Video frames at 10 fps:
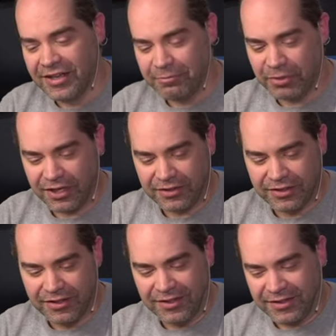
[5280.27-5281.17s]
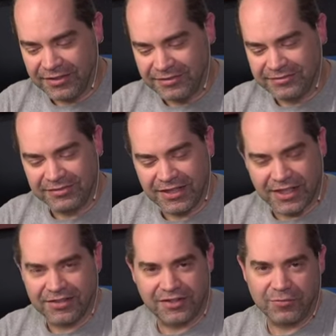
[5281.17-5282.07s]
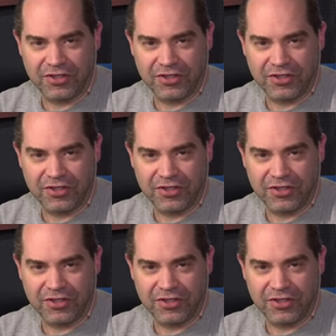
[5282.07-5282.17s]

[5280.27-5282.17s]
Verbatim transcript: But yeah, it doesn't